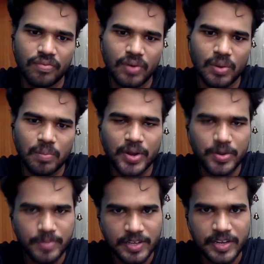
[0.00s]
For
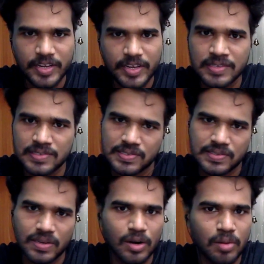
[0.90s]
biomaterials,
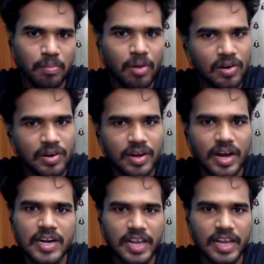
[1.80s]
Park
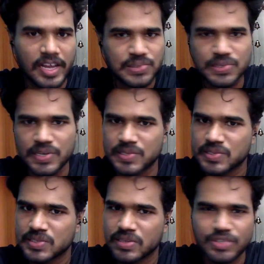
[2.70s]
and Lakes has
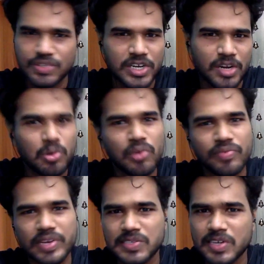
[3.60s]
sufficient number of
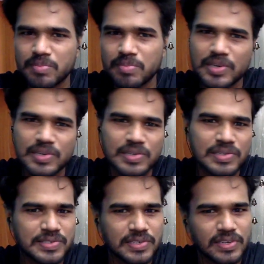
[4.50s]

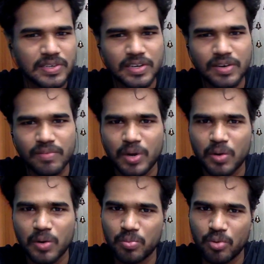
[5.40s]
examples and
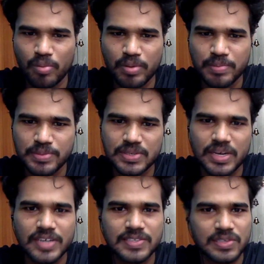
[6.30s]
workout problems.
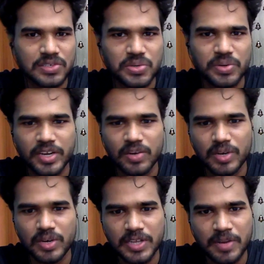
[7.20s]
I suggest you take a look
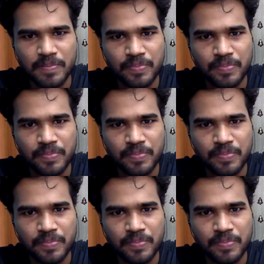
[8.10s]
at them.